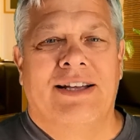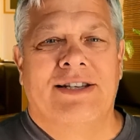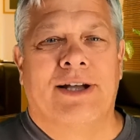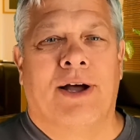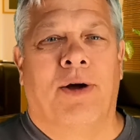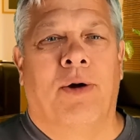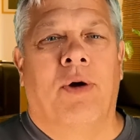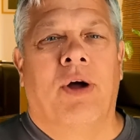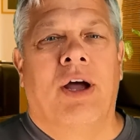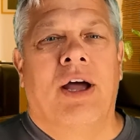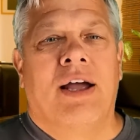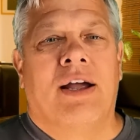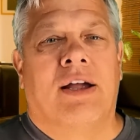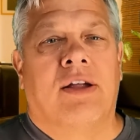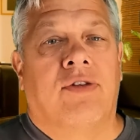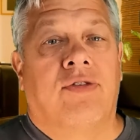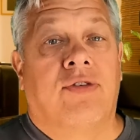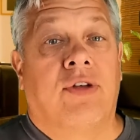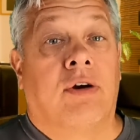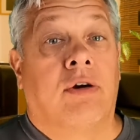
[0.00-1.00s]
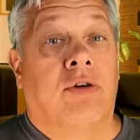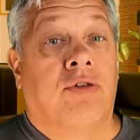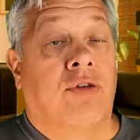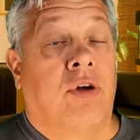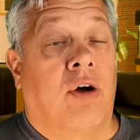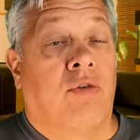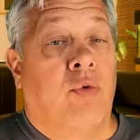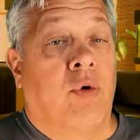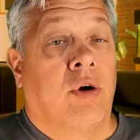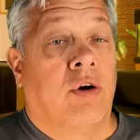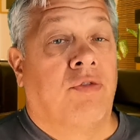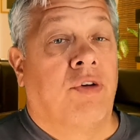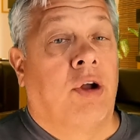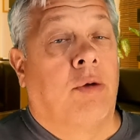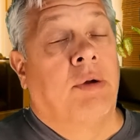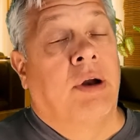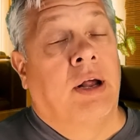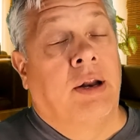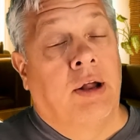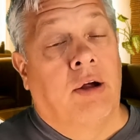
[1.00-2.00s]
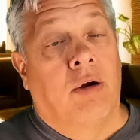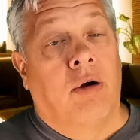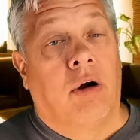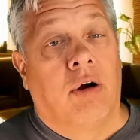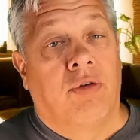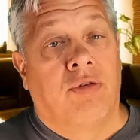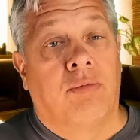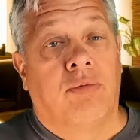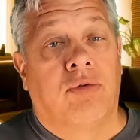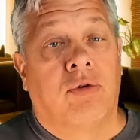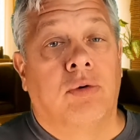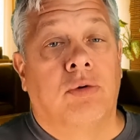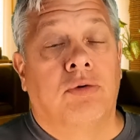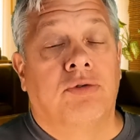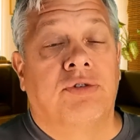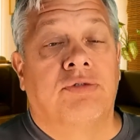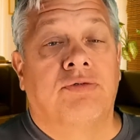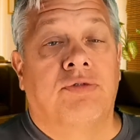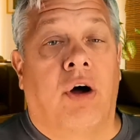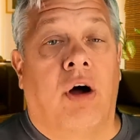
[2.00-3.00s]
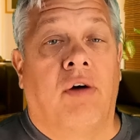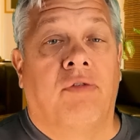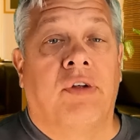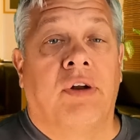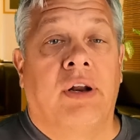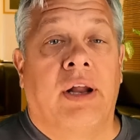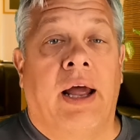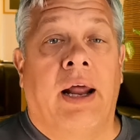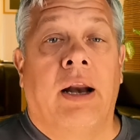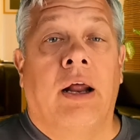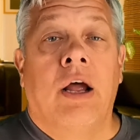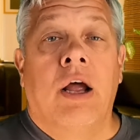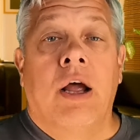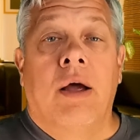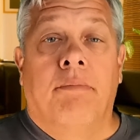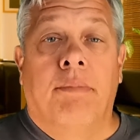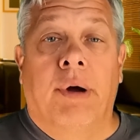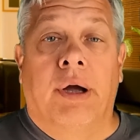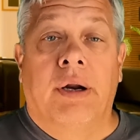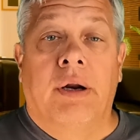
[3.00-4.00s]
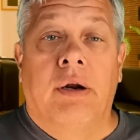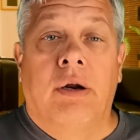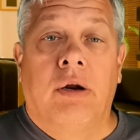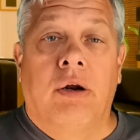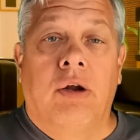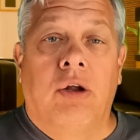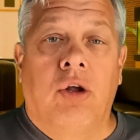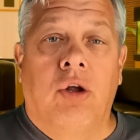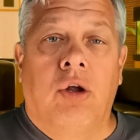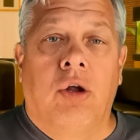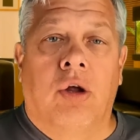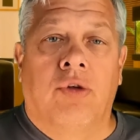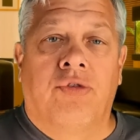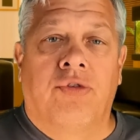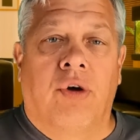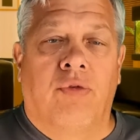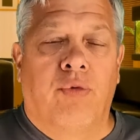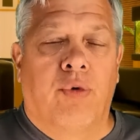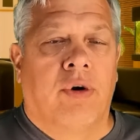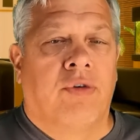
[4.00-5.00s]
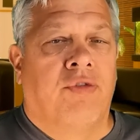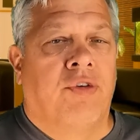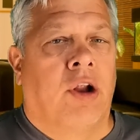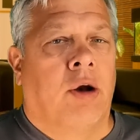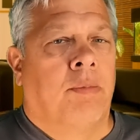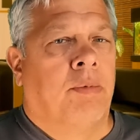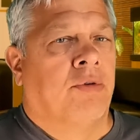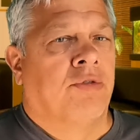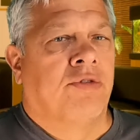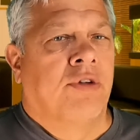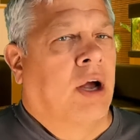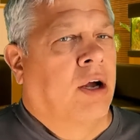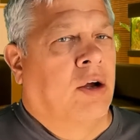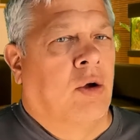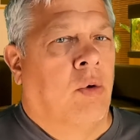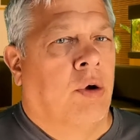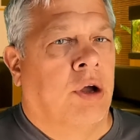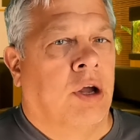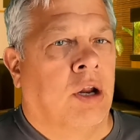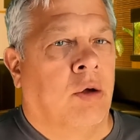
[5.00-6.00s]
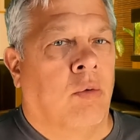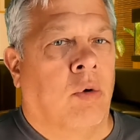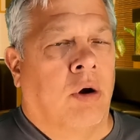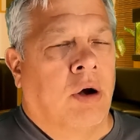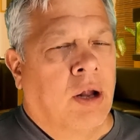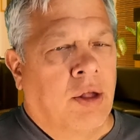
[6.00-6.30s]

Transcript: So consider software development, and there are some schools involved in that, but a software developer is not going anywhere.